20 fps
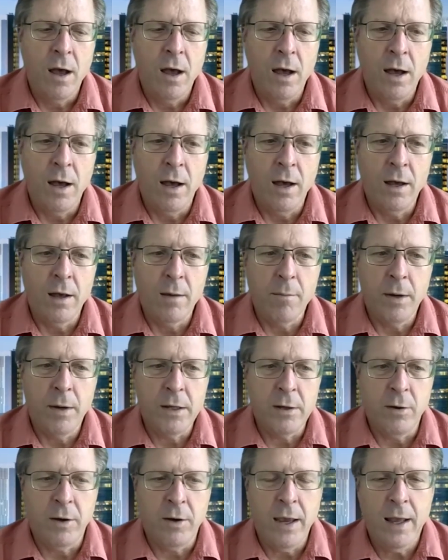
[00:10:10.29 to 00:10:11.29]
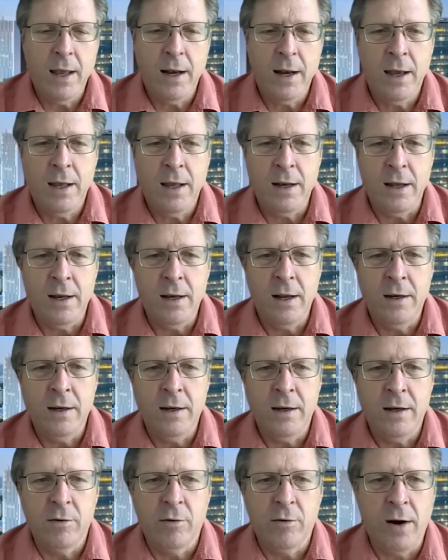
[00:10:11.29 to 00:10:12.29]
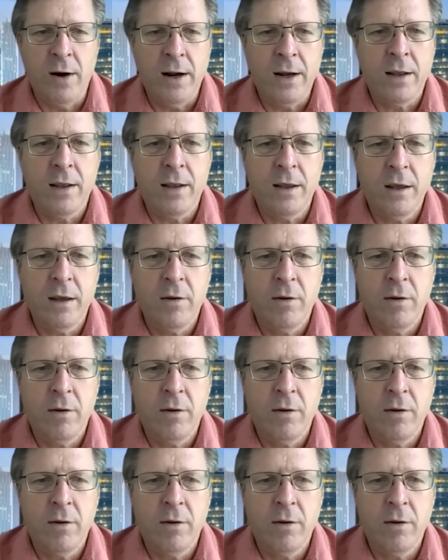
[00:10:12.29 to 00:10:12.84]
Uh, but you can't add NAD directly.